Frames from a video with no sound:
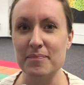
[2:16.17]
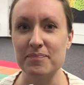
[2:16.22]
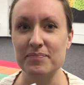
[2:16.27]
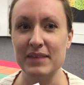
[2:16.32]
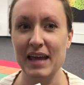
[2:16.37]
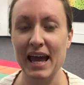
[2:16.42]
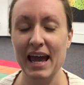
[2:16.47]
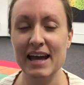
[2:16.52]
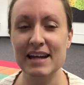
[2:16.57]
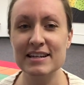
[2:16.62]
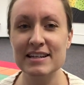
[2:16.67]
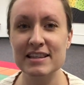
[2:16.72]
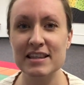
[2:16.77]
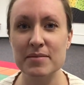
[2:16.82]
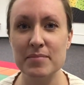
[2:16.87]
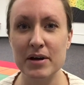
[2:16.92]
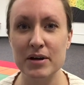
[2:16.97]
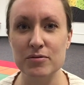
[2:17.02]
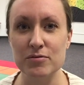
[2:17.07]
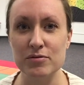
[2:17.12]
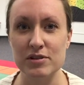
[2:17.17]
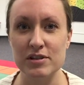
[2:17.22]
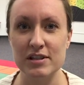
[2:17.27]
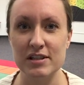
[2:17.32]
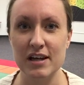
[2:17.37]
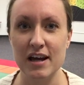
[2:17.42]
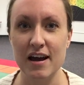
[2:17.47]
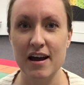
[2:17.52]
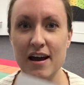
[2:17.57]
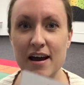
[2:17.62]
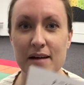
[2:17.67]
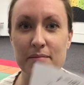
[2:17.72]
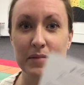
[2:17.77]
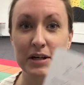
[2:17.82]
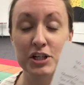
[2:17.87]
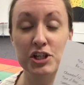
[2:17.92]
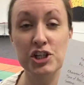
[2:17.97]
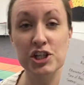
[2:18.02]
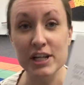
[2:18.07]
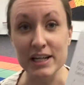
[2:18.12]
handed them out a
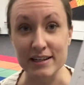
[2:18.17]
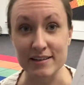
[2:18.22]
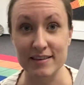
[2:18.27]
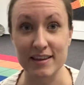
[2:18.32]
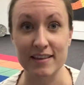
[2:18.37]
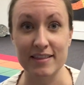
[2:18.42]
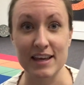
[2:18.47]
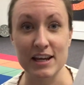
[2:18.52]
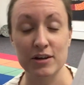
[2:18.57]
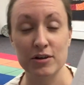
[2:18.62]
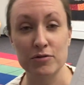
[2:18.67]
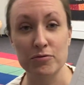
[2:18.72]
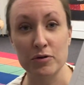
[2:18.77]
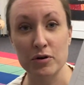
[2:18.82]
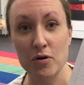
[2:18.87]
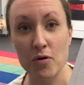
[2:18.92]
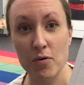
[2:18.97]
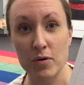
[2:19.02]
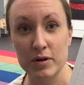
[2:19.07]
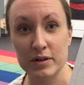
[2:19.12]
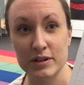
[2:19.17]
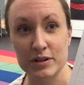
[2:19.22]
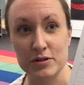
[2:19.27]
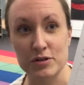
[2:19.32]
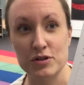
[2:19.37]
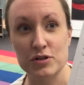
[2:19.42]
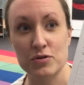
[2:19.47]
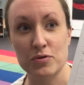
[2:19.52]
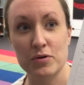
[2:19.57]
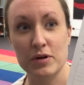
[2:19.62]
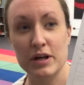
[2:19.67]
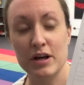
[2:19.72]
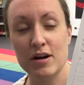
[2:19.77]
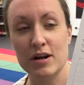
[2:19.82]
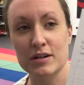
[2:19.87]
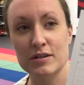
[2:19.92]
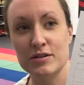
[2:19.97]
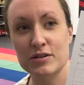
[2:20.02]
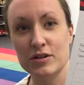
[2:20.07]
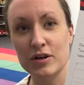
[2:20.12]
sheet that they could record their story
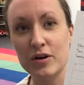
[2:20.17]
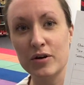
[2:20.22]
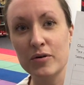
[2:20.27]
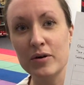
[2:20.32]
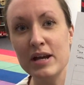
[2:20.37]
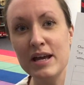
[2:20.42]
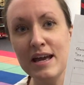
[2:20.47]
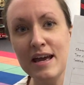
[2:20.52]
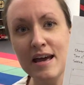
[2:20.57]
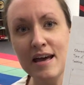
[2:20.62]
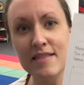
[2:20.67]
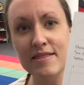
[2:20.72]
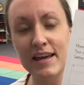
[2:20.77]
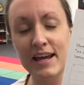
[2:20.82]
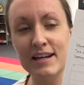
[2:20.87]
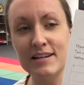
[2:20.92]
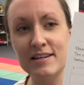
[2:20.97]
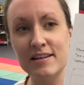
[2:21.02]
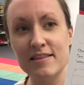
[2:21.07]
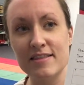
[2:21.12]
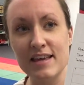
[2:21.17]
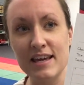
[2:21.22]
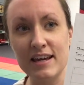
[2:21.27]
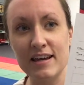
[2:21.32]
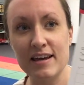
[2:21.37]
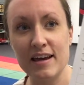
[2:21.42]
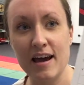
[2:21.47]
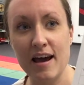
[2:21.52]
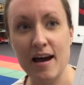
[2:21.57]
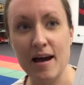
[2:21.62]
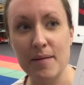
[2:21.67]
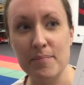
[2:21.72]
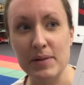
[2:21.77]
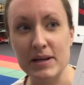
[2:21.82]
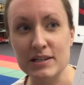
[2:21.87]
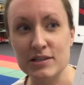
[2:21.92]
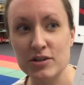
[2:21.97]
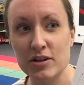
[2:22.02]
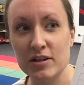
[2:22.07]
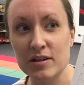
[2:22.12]
on. So they had to think,
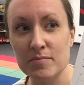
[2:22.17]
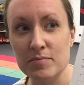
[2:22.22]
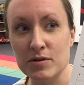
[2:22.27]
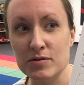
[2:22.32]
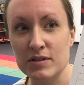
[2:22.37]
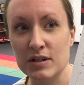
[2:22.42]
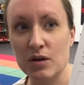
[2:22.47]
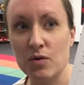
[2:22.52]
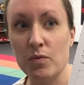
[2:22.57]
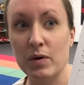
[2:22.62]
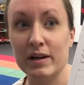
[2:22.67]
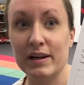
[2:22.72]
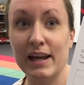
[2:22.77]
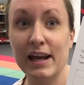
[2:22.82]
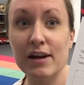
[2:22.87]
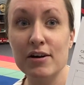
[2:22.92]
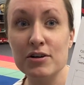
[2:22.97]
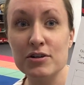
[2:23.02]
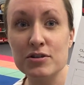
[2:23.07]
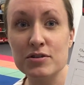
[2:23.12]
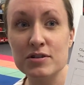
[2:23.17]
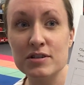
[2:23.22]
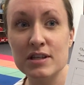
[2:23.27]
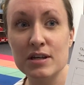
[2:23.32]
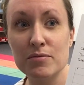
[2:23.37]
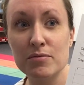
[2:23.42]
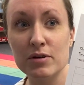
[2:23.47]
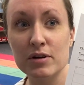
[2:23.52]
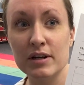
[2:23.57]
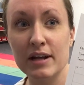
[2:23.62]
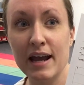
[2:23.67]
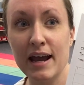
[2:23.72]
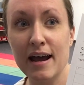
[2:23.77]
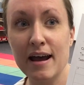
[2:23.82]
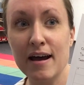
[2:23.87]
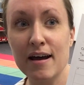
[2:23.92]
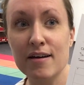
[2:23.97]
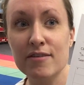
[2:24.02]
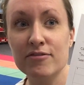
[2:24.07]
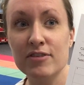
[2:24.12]
based on the music, what characters they were going to
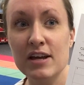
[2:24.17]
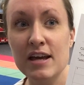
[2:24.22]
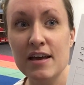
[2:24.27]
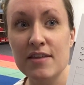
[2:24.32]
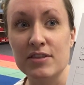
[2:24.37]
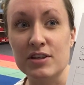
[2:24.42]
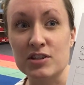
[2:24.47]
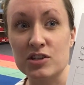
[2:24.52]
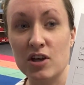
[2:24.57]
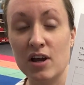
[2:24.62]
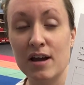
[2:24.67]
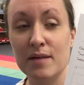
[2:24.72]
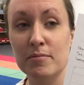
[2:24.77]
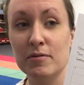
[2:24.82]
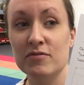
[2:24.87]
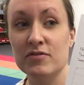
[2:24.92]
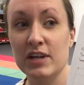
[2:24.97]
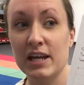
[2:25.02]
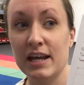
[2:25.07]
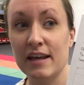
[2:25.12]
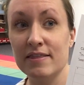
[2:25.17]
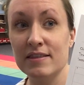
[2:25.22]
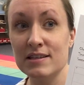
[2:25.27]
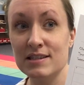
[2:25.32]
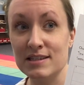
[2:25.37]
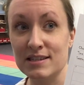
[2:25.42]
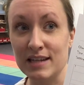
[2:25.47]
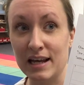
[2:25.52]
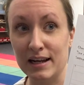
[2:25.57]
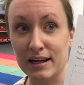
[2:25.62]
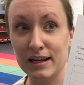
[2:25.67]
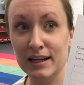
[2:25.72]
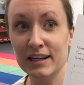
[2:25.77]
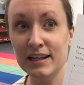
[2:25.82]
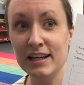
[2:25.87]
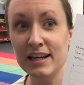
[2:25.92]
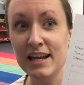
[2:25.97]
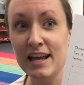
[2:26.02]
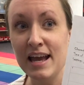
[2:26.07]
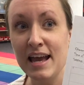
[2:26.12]
have, the time of day and the
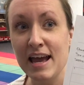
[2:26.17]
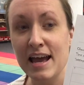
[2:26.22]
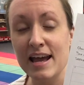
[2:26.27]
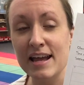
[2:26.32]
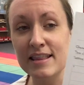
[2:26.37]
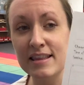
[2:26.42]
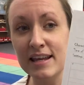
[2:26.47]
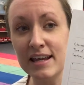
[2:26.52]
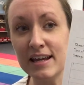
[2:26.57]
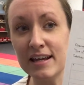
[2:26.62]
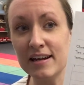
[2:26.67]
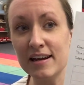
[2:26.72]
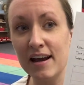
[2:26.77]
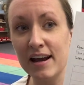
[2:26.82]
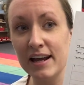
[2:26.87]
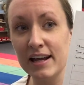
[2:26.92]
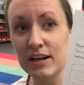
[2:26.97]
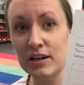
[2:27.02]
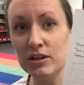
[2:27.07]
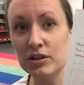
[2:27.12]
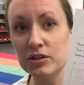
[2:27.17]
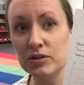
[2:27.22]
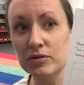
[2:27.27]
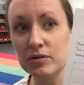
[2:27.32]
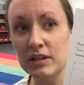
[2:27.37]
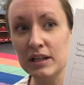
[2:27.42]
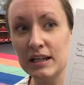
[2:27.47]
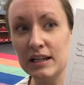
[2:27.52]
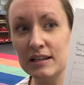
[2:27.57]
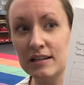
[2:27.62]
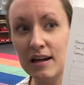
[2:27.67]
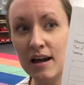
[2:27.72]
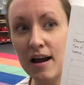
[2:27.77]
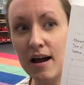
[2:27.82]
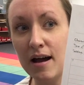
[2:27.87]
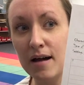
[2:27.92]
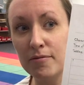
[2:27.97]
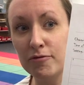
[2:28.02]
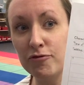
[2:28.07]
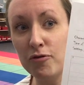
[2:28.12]
setting. And then I included
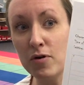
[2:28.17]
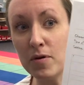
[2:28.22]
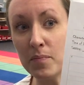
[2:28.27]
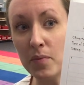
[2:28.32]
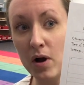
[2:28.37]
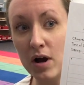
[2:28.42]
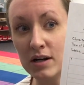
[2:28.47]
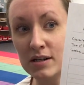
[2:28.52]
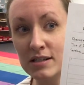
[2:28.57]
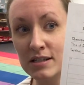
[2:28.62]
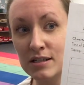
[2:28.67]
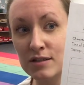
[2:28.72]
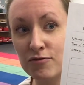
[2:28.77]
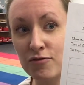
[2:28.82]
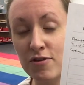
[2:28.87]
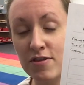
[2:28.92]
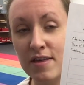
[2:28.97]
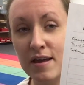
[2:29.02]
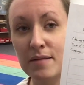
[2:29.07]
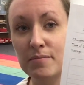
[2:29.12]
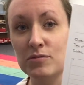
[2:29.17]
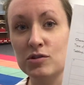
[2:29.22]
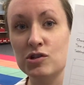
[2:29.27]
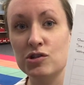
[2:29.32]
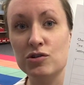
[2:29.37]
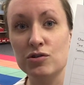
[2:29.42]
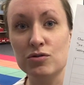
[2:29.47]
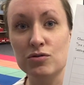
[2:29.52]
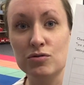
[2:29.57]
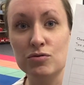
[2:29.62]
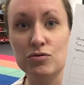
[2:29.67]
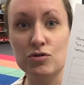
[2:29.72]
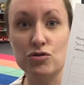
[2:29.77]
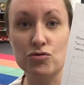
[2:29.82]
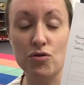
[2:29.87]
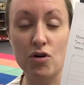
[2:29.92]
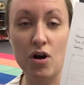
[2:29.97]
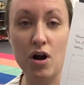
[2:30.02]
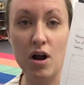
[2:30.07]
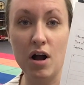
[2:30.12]
4 boxes for them to
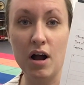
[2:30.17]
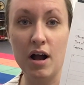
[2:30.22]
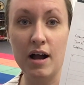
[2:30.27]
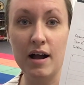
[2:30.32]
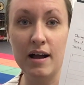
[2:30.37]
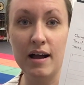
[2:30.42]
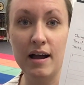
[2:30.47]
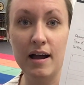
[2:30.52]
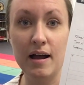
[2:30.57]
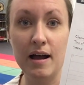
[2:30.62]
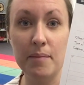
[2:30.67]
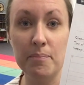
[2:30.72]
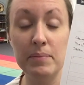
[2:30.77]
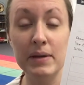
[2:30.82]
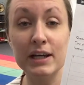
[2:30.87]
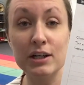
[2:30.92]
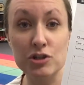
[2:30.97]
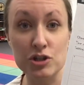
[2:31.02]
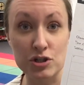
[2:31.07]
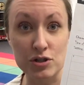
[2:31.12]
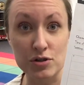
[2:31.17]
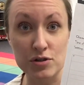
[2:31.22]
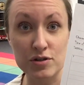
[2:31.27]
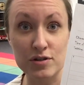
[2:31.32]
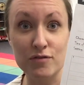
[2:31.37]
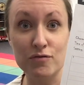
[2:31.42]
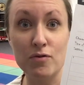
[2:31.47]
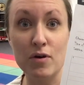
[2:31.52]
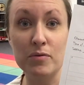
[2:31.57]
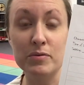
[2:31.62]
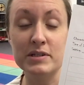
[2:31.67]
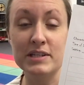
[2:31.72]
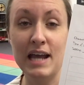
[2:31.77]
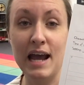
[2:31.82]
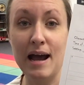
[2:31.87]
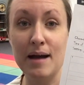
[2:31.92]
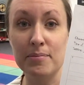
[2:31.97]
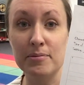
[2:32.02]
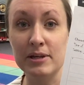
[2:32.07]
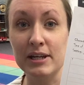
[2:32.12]
draw pictures of what was
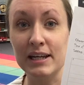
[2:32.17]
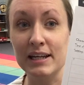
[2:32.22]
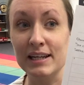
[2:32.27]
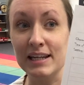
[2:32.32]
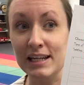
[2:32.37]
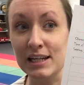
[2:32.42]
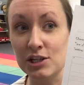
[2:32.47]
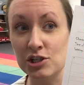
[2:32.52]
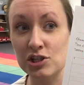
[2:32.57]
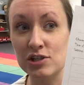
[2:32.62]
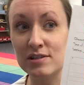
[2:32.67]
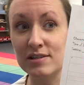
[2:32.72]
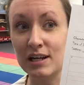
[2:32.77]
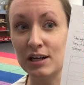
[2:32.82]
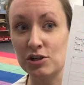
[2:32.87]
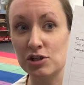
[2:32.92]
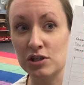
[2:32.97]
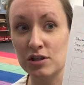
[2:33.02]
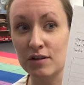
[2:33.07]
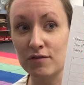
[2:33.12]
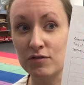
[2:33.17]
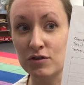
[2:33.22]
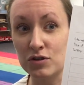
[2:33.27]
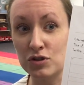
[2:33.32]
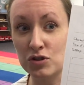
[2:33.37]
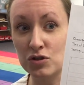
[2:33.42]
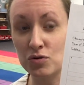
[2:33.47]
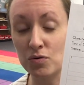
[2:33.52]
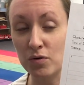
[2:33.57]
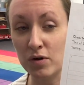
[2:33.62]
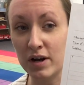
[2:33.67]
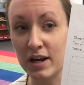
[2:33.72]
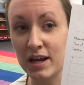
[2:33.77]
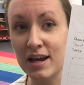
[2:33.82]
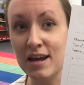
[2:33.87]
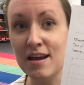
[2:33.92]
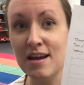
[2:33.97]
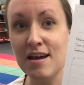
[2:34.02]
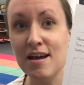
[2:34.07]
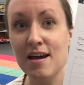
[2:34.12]
happening in each section of the story.
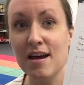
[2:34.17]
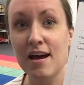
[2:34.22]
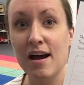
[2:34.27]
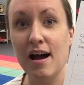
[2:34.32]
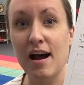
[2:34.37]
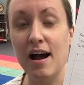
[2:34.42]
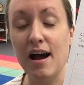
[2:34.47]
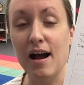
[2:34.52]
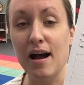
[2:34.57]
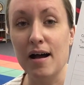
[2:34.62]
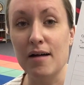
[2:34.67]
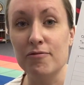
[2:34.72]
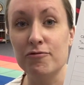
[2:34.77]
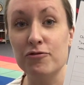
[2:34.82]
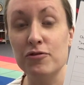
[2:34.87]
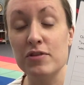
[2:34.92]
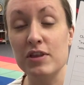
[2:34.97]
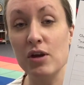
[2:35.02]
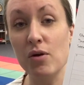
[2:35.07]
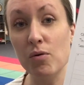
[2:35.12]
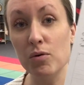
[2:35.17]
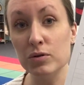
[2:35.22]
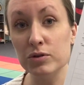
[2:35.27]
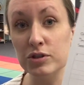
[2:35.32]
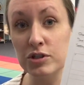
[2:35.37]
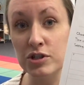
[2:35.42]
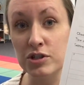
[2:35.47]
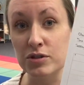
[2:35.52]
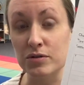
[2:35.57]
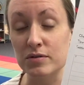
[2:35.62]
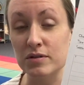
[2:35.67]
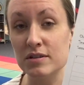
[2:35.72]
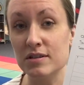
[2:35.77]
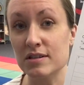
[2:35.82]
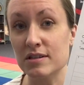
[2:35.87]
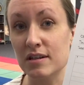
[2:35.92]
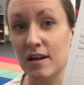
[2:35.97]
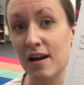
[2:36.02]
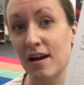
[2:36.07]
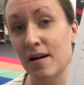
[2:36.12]
For the older
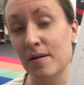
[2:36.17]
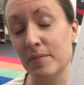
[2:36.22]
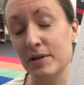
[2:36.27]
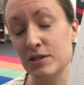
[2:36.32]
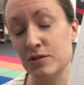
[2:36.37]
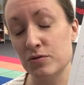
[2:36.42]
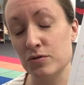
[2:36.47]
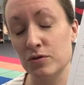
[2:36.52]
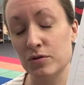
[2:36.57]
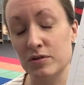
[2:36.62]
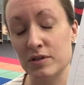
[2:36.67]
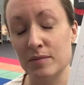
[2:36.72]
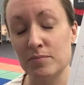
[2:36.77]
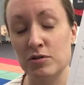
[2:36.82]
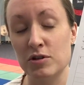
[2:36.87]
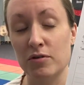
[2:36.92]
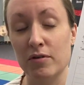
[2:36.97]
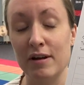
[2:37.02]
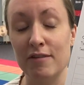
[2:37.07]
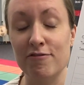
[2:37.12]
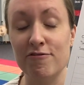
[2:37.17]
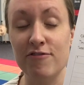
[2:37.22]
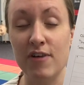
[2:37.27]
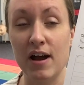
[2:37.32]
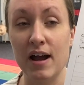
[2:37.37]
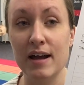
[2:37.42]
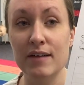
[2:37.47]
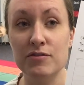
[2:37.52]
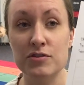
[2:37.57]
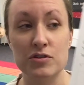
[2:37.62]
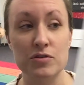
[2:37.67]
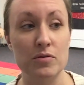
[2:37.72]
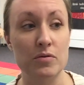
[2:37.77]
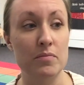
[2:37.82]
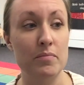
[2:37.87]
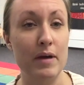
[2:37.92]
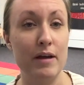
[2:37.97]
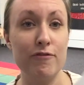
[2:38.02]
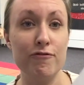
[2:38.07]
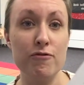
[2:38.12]
students, my school goes up to grade 5, so
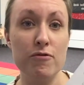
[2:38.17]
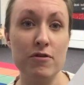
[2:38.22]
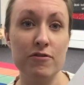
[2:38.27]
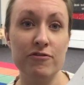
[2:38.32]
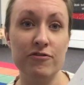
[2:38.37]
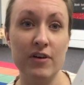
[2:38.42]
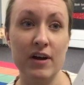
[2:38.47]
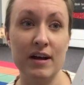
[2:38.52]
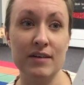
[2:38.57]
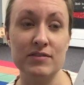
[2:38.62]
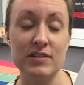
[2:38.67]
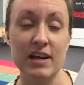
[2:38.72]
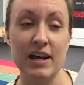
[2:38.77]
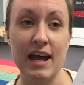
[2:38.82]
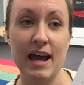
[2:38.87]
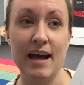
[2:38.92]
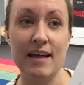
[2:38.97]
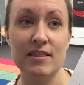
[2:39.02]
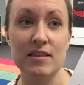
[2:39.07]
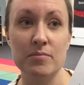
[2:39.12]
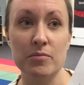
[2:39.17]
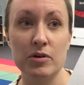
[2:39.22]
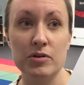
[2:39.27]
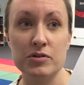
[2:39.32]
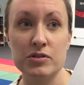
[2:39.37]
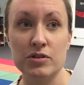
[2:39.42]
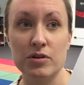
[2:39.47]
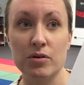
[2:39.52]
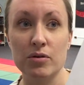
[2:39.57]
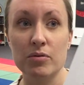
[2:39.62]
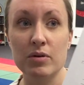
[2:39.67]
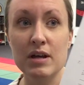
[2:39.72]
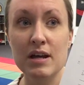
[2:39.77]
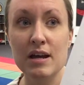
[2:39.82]
my 4 5s, I had them also